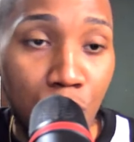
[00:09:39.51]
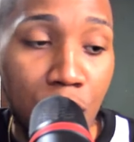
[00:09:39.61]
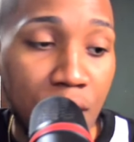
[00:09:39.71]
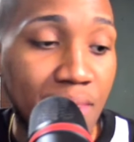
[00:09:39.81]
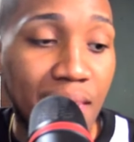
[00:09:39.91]

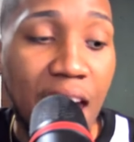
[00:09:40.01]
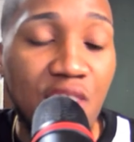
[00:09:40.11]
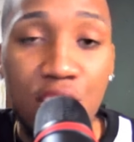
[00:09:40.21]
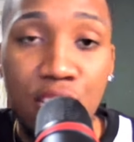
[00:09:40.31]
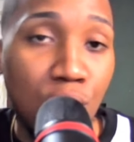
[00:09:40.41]
Honestly, I
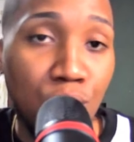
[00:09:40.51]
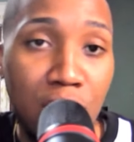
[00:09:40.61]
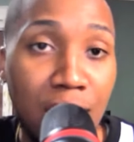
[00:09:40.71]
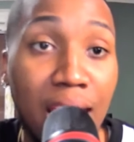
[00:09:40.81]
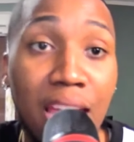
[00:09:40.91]
just don't
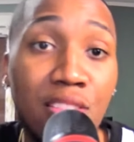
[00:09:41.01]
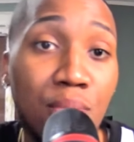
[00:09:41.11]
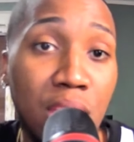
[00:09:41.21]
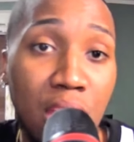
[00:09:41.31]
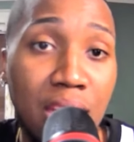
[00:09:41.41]
need it. And to
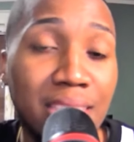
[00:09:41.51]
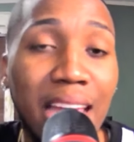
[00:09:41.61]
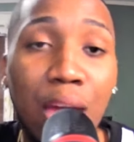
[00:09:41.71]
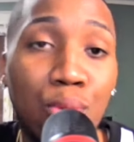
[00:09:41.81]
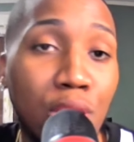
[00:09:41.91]
be honest,
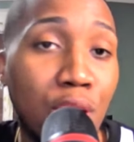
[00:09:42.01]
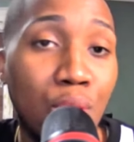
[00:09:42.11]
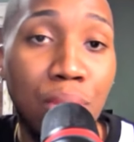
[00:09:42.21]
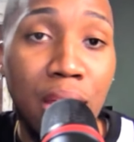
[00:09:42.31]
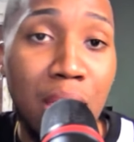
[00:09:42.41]
I really don't
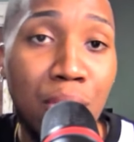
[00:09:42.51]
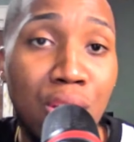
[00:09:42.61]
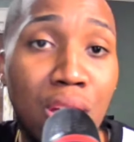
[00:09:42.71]
blame her.